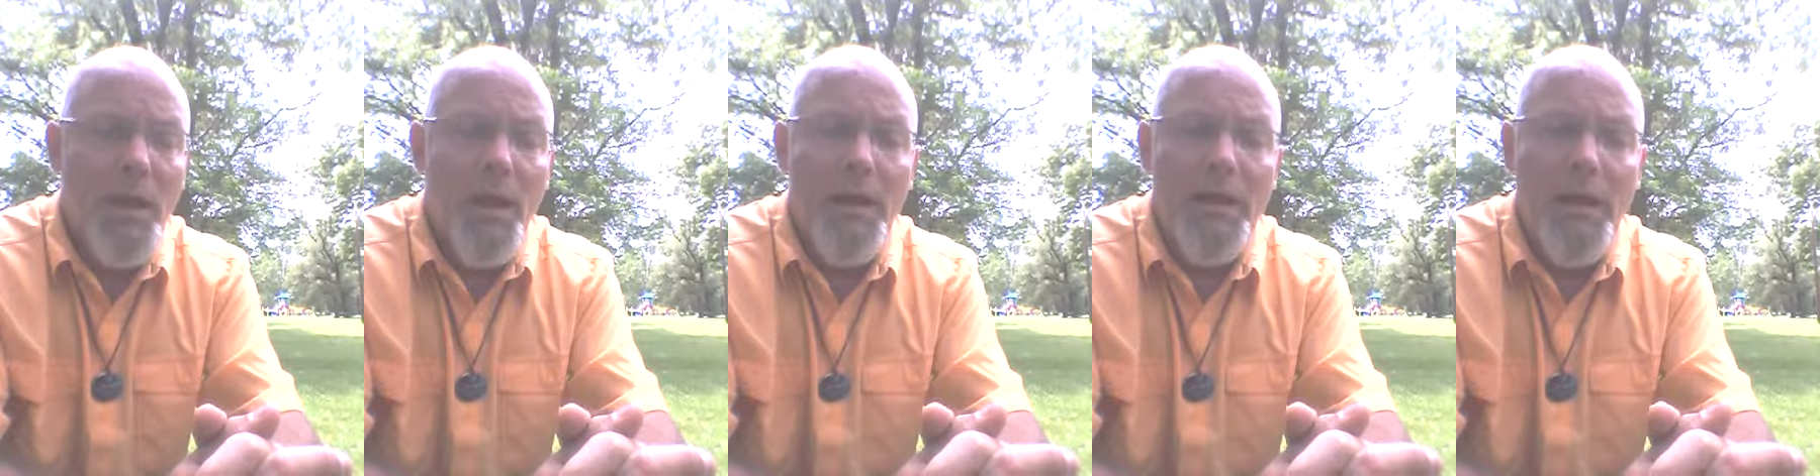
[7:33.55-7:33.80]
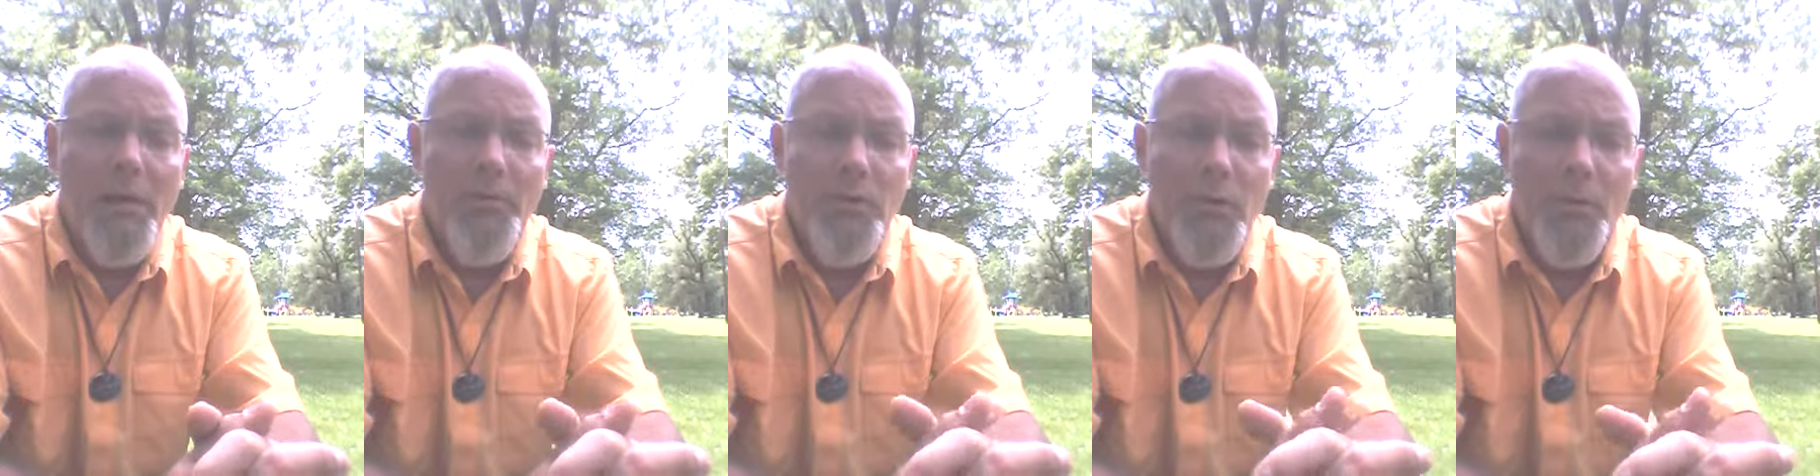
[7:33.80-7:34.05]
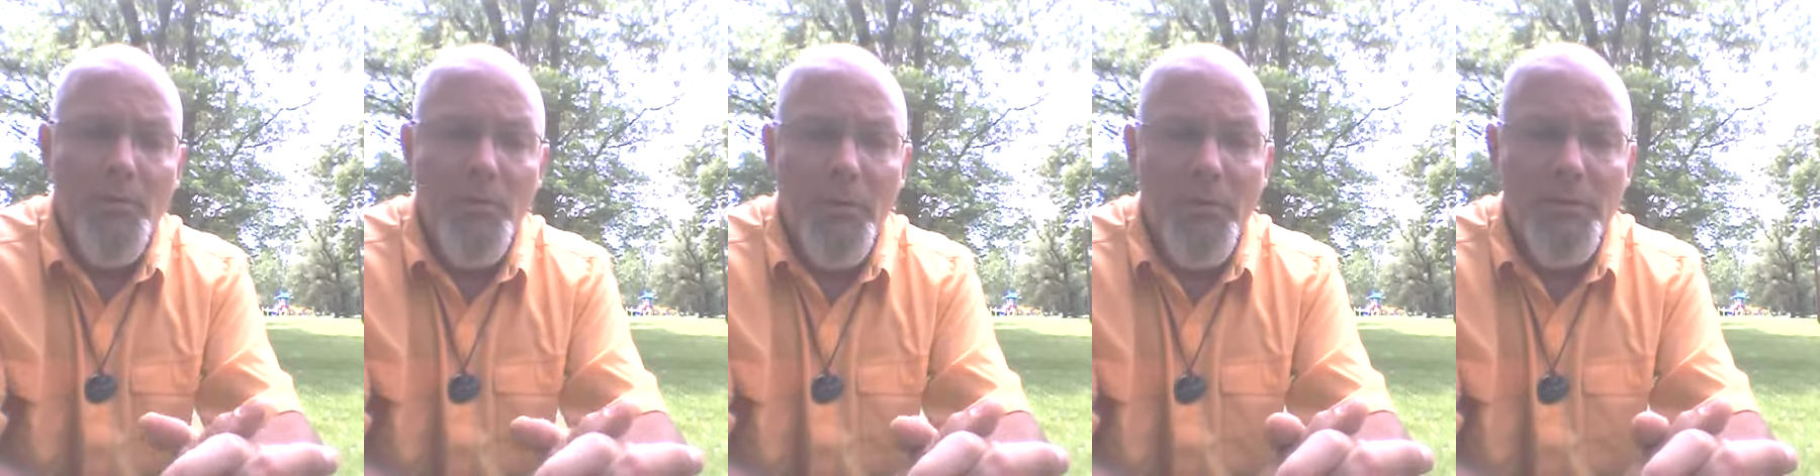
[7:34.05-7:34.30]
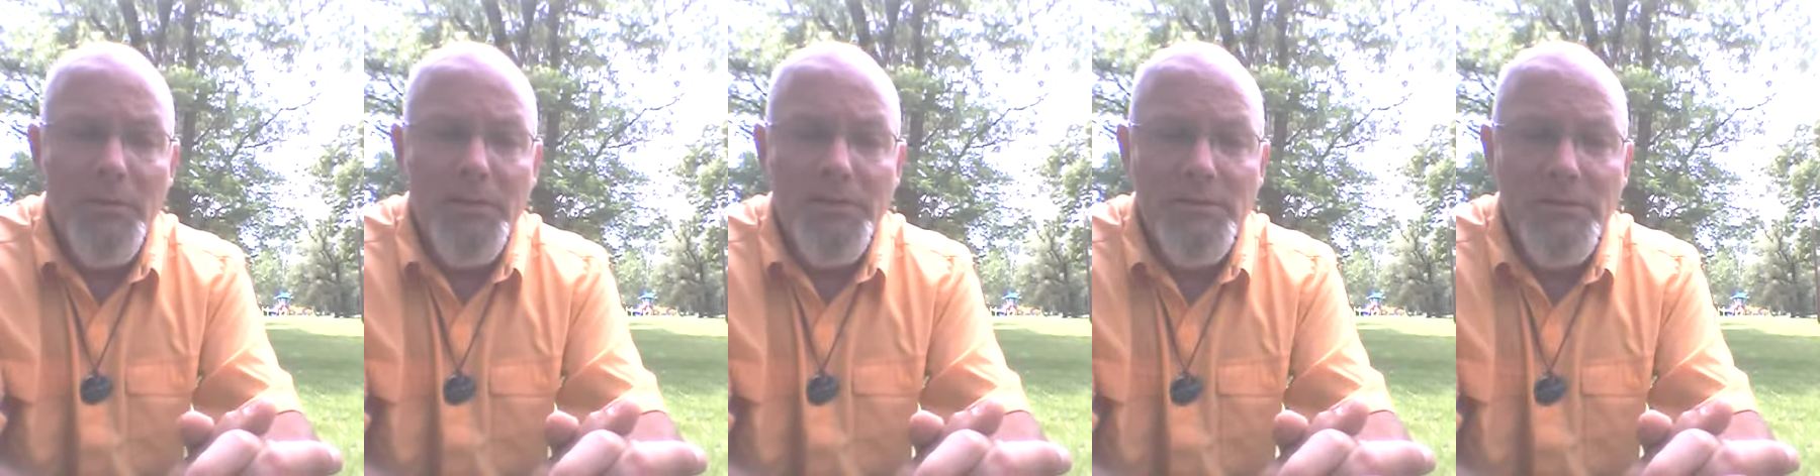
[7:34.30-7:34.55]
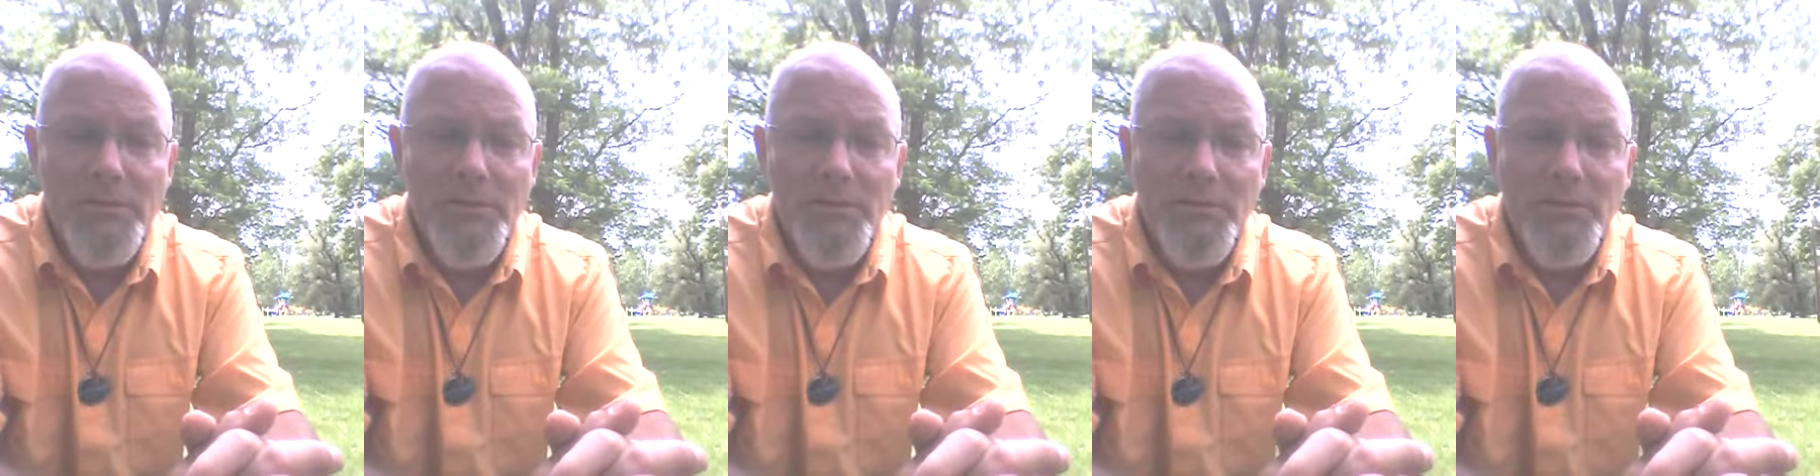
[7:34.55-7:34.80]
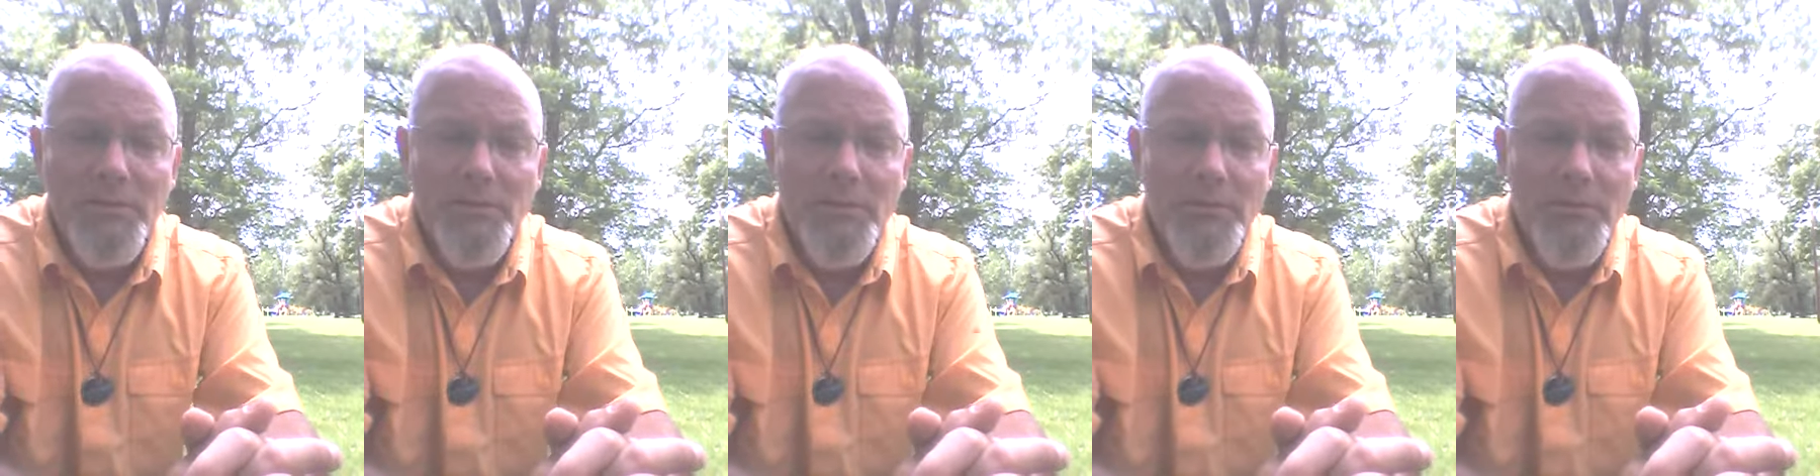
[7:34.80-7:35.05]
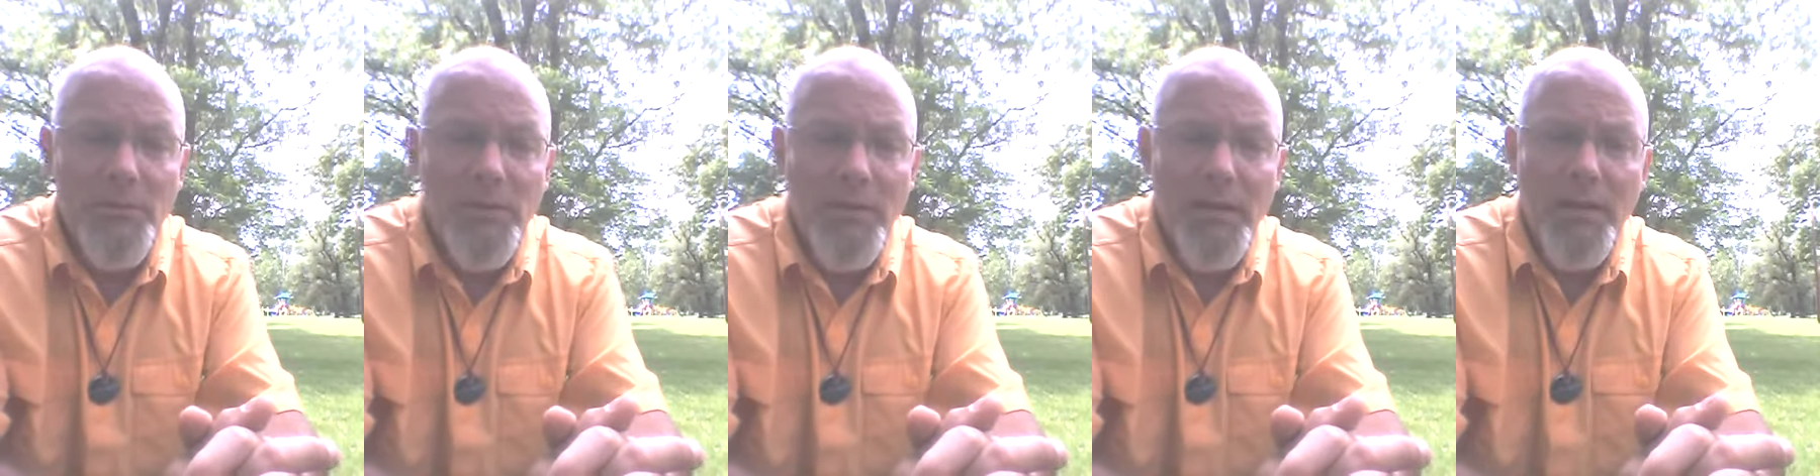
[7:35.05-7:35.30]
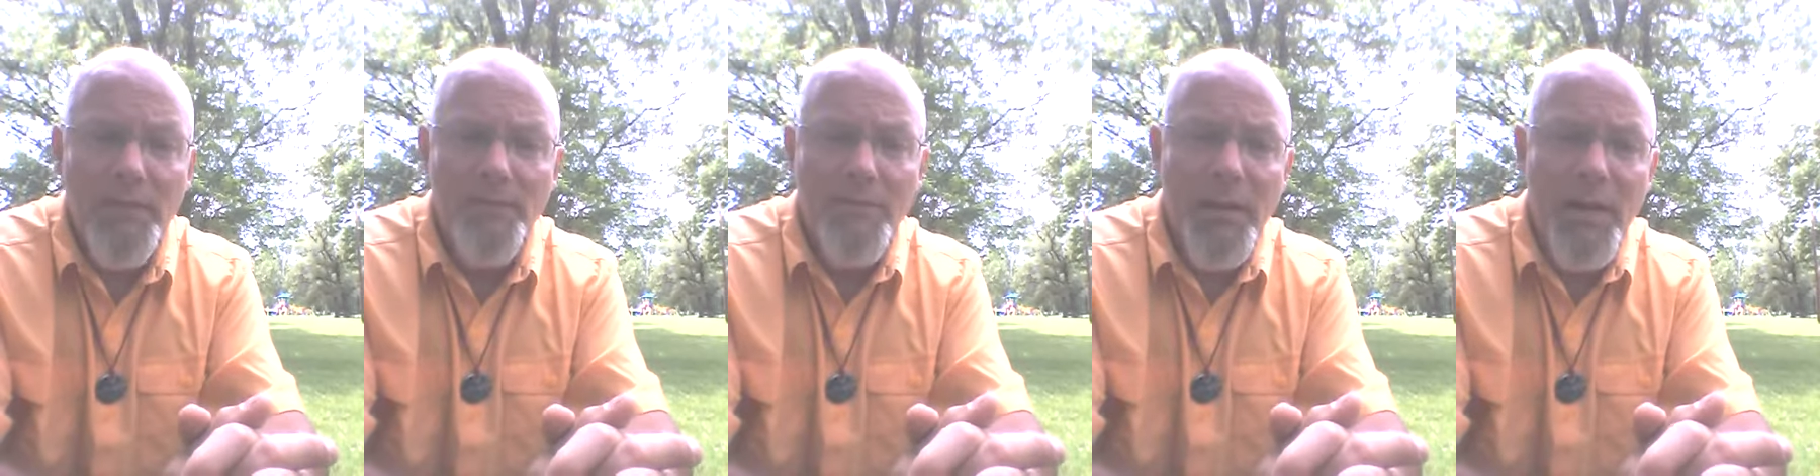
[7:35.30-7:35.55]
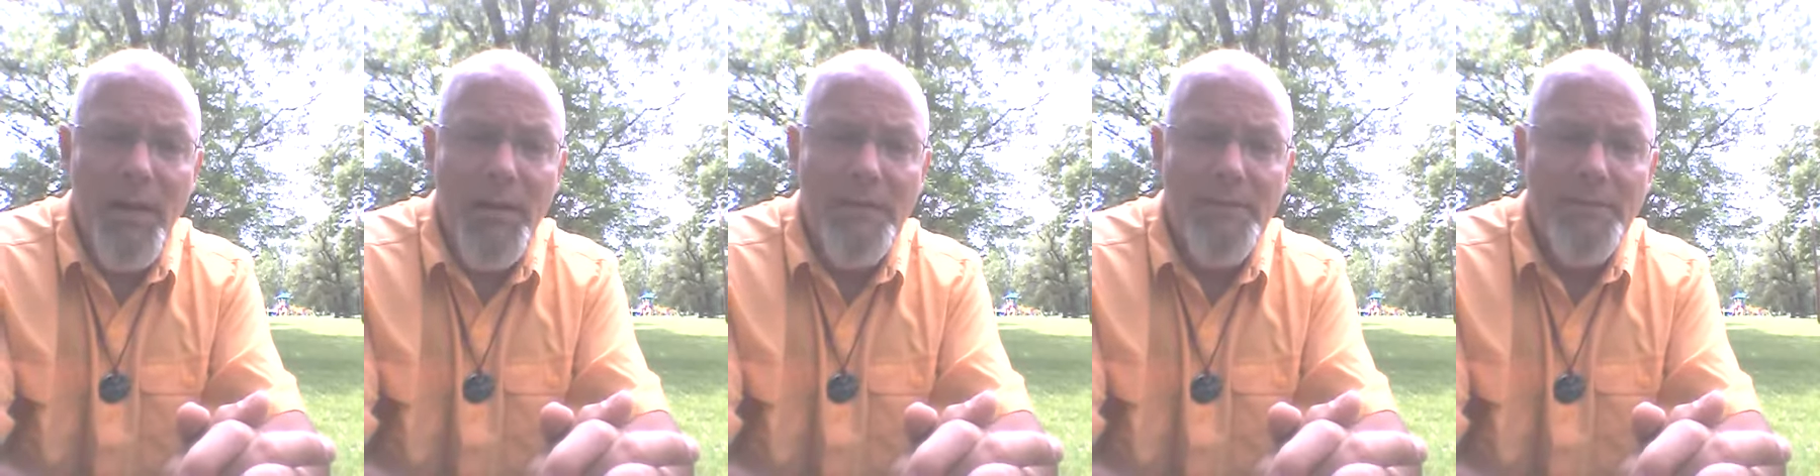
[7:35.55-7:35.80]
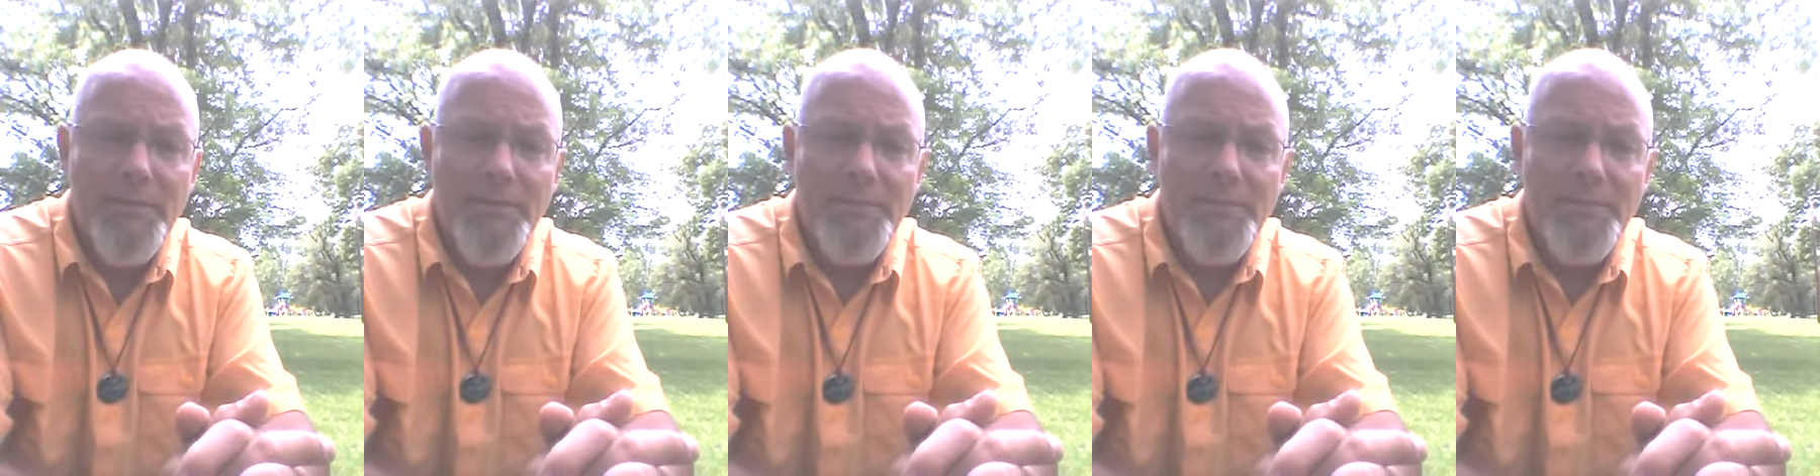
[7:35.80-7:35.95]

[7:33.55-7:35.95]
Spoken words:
gave you a moment to think of that.